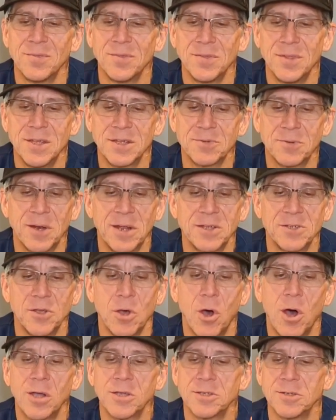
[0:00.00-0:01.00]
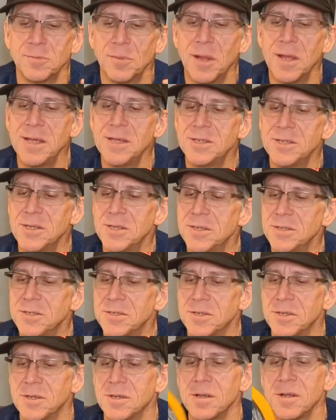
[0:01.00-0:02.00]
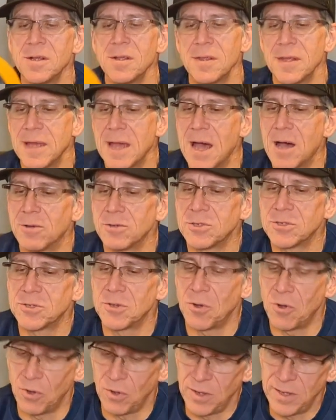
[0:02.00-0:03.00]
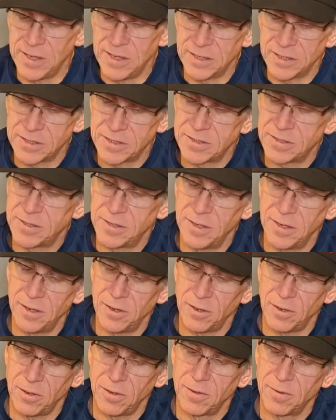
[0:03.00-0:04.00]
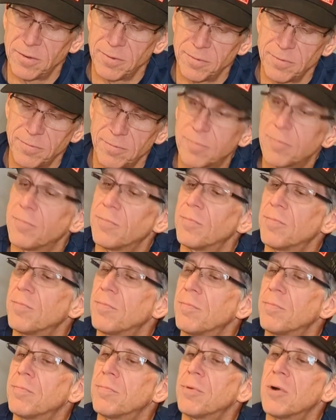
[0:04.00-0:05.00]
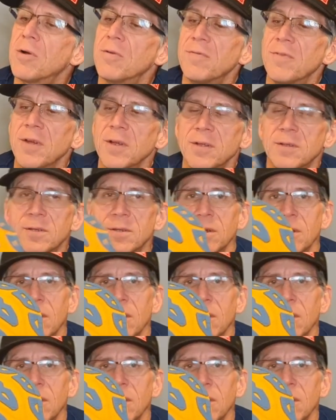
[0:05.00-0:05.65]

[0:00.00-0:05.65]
This one has awesome laces. The outsole is still perfect.